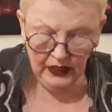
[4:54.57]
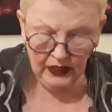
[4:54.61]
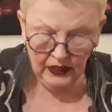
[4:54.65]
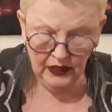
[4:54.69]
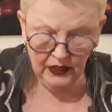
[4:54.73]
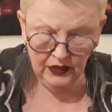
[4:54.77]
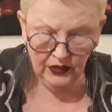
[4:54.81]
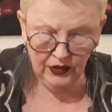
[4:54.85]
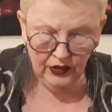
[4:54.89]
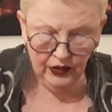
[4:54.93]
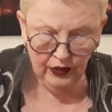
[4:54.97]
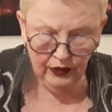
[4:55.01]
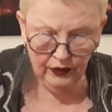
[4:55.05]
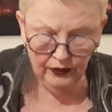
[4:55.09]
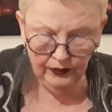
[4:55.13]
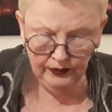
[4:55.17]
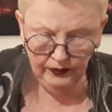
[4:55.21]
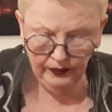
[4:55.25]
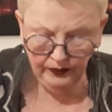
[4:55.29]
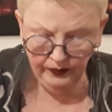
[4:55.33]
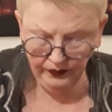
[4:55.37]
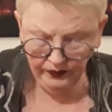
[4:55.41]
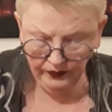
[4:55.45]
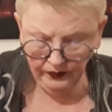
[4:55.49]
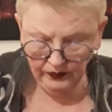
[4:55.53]
So
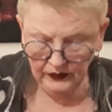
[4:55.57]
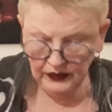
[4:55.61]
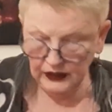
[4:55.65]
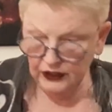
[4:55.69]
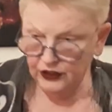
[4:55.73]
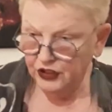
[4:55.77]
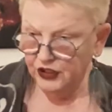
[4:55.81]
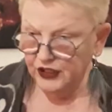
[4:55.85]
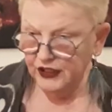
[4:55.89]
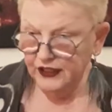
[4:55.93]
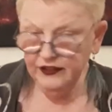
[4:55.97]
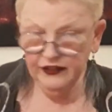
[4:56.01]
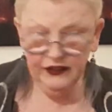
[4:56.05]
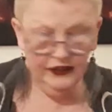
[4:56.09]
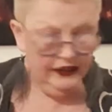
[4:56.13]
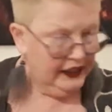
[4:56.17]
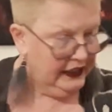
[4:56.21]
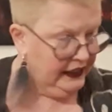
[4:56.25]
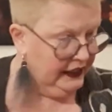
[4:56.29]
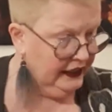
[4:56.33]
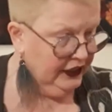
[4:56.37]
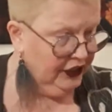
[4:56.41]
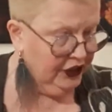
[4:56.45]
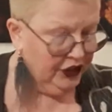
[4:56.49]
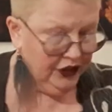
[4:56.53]
she's a
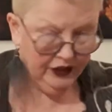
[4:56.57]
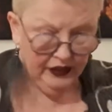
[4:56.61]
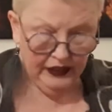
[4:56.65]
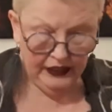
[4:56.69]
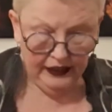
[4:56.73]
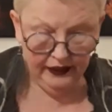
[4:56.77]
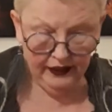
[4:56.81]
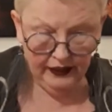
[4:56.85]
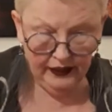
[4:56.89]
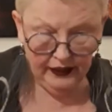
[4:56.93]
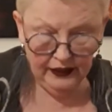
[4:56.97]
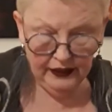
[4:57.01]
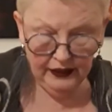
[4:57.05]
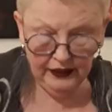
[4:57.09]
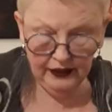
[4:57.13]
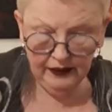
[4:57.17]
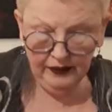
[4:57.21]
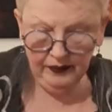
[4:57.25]
teacher, I think.